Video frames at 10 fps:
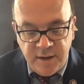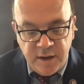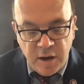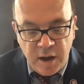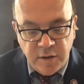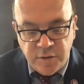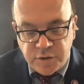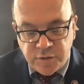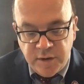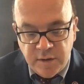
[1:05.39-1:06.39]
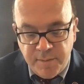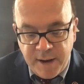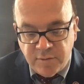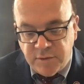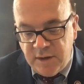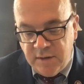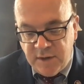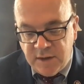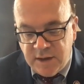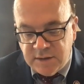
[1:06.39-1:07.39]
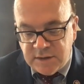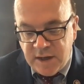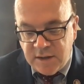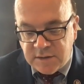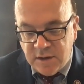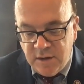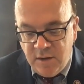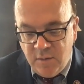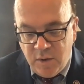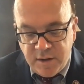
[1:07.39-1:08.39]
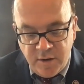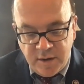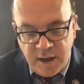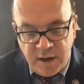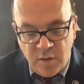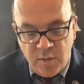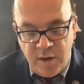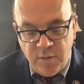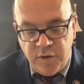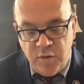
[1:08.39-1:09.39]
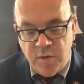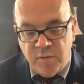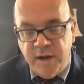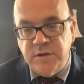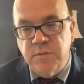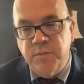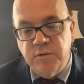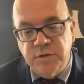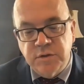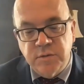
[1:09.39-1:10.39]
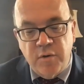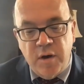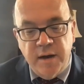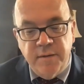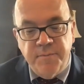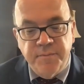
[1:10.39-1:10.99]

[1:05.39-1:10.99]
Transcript: cannot enjoy the bounty of the United States while they are getting away with human rights abuses abroad.